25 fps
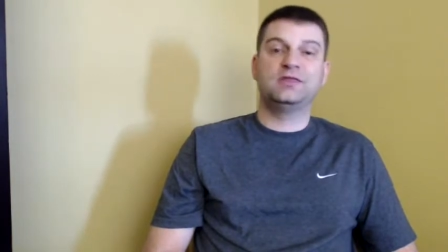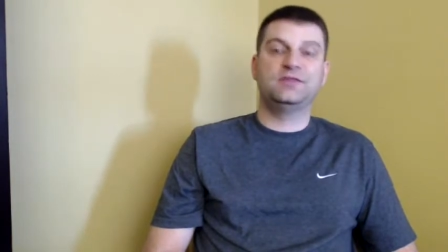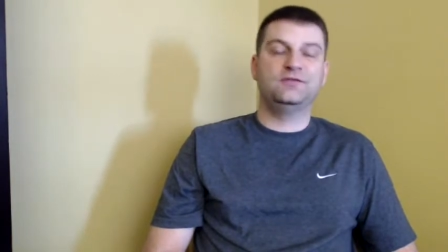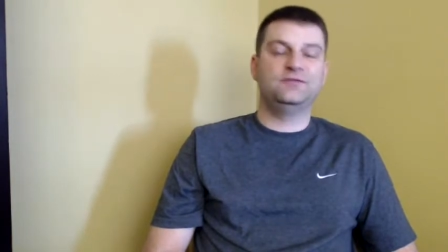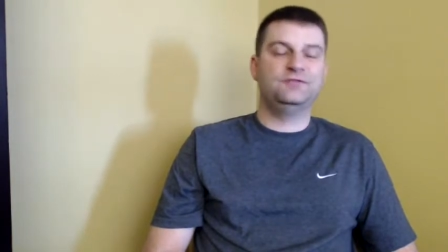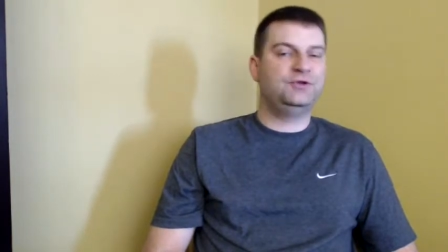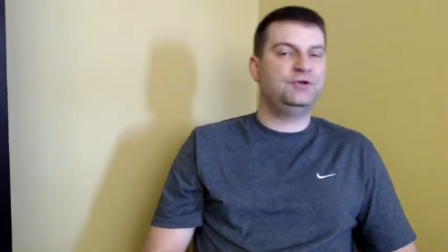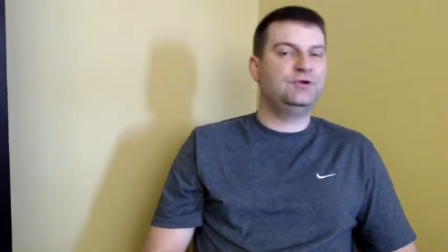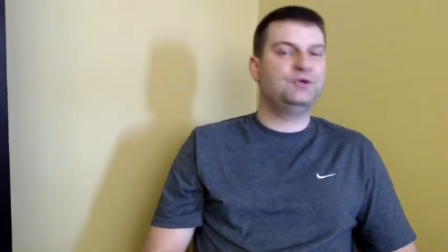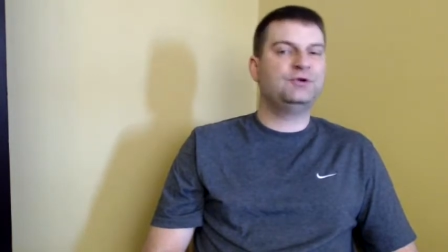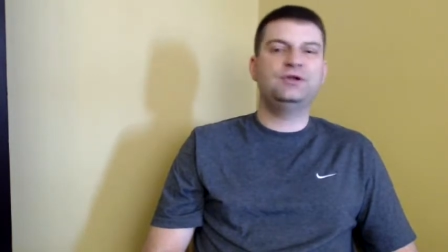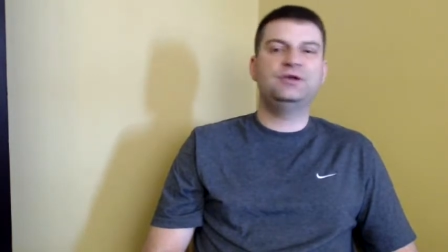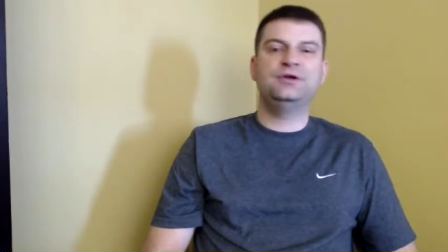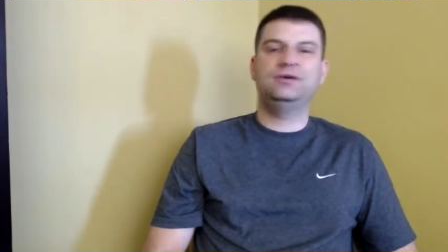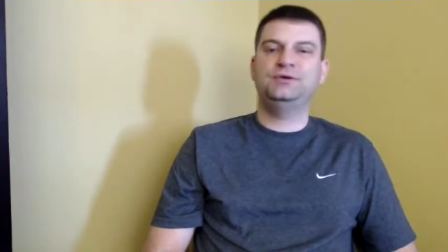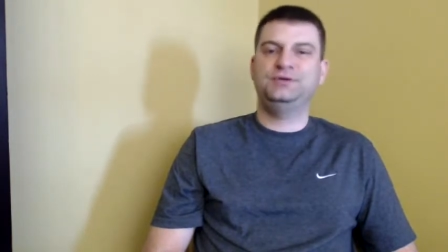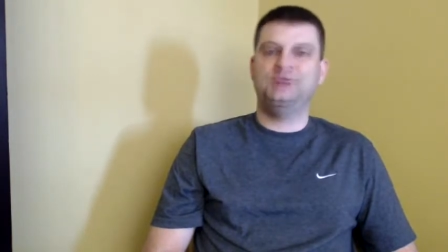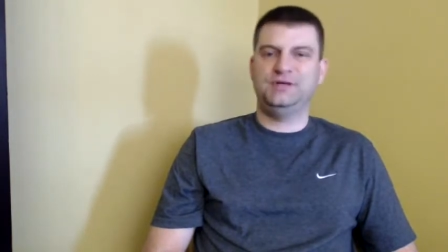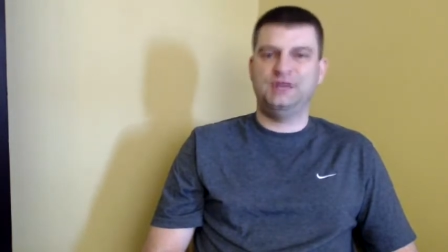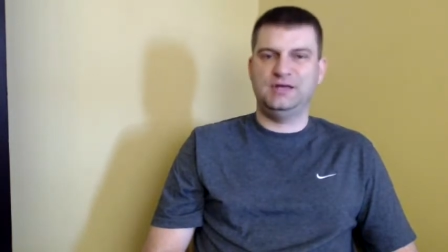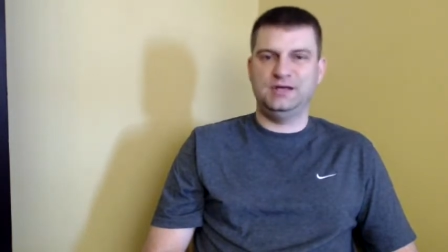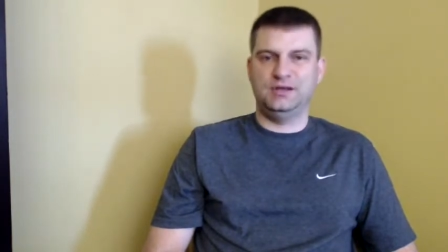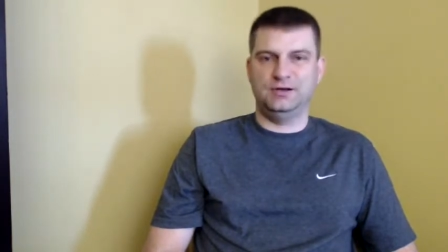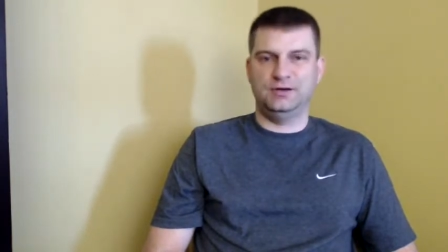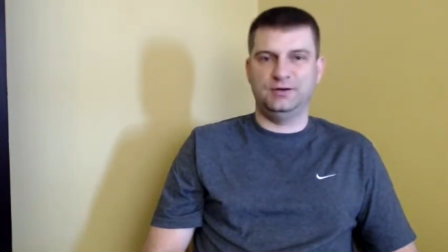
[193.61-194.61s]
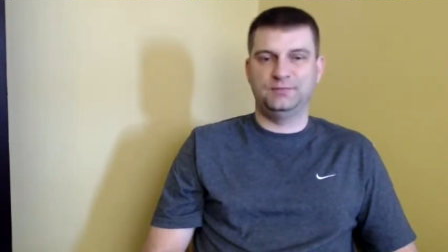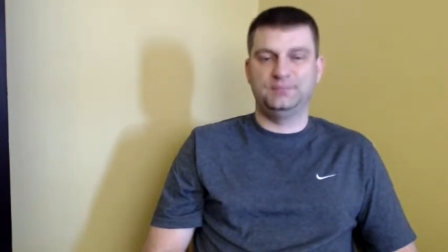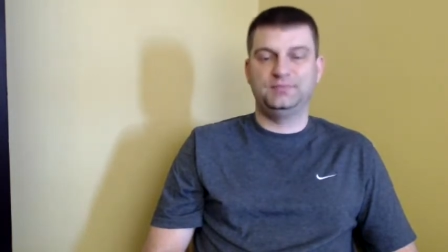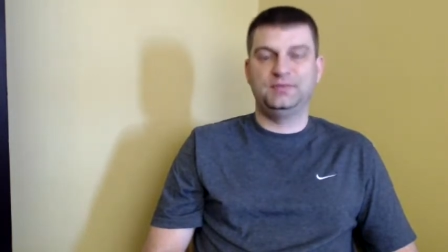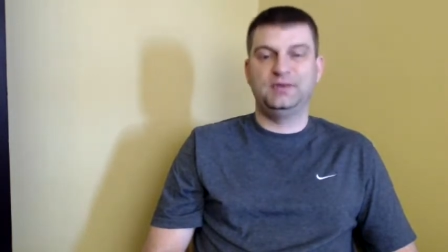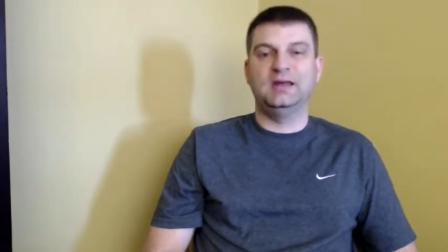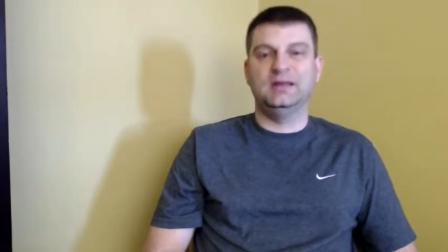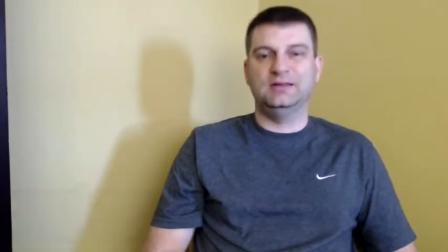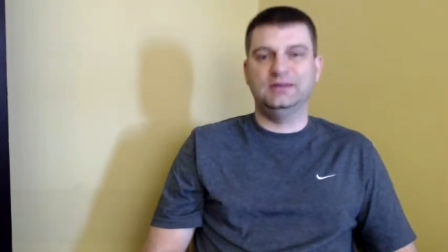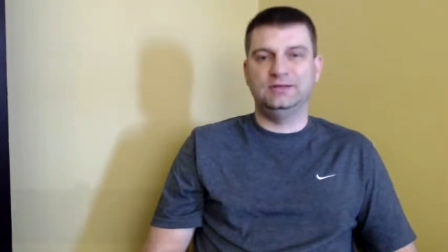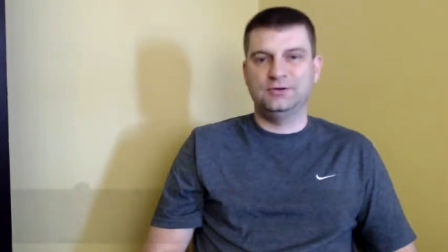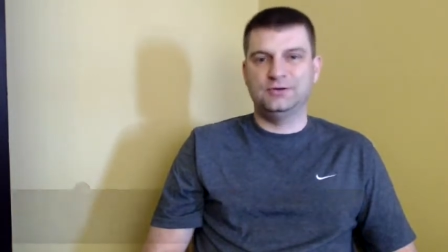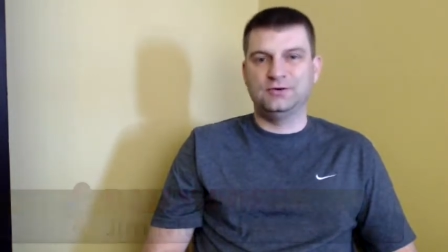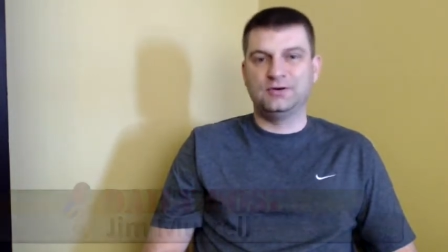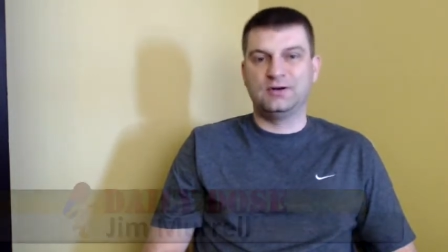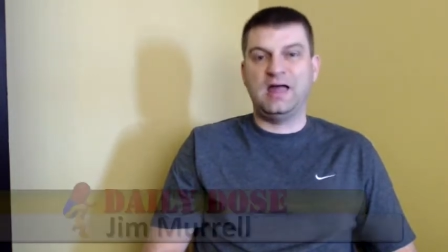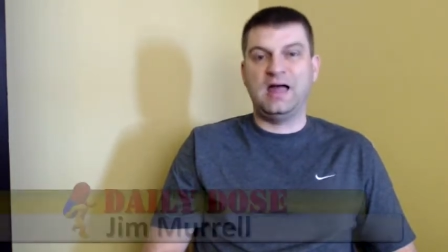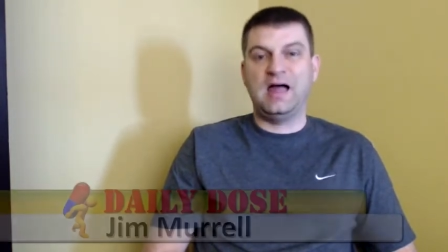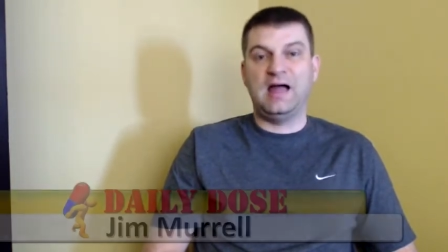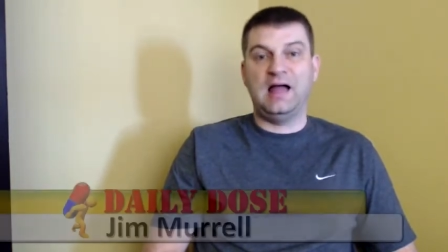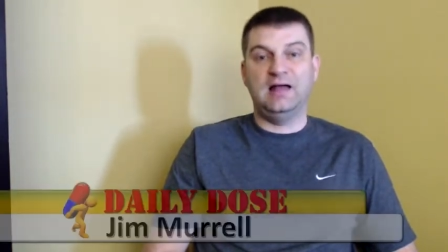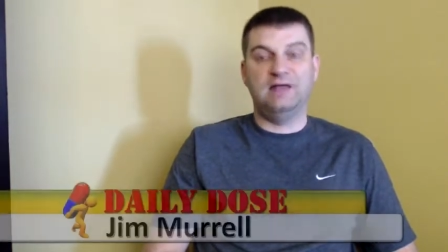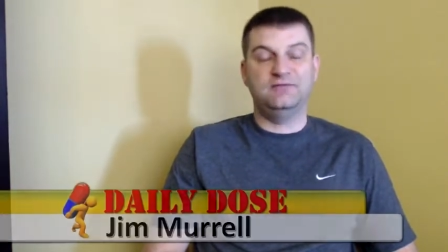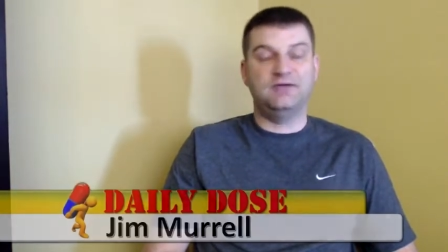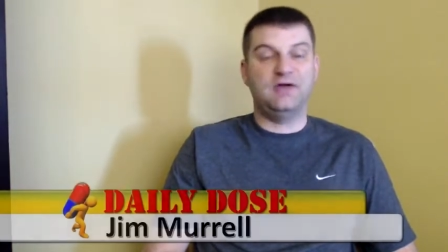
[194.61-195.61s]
of your new year in your life?